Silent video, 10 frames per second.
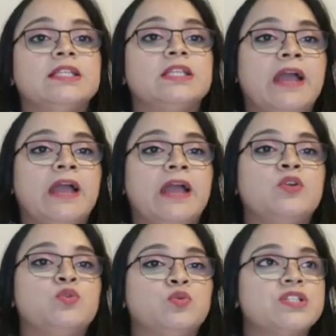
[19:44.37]
the
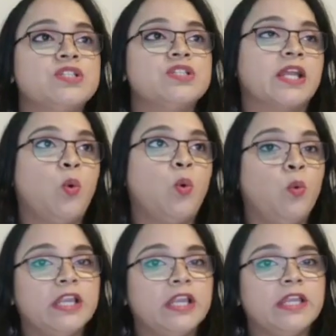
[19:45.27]
black rooks can
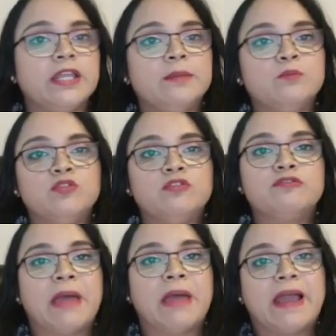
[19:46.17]
only
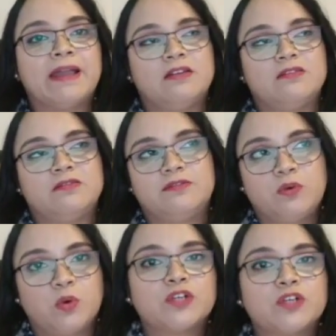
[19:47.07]
move back and
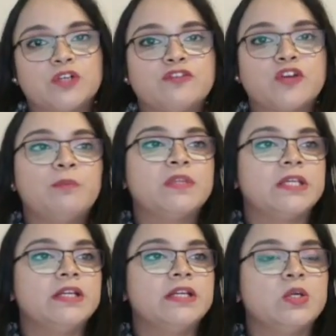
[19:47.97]
forth from
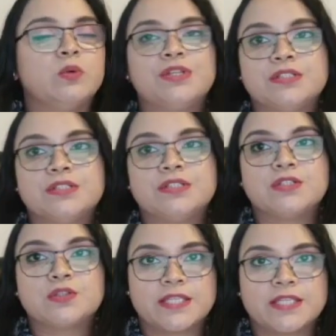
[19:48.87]
their original
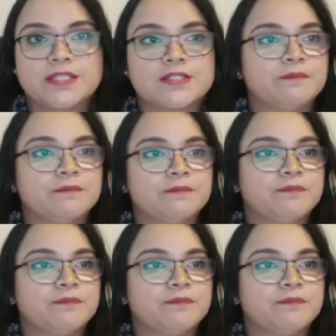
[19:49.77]
squares.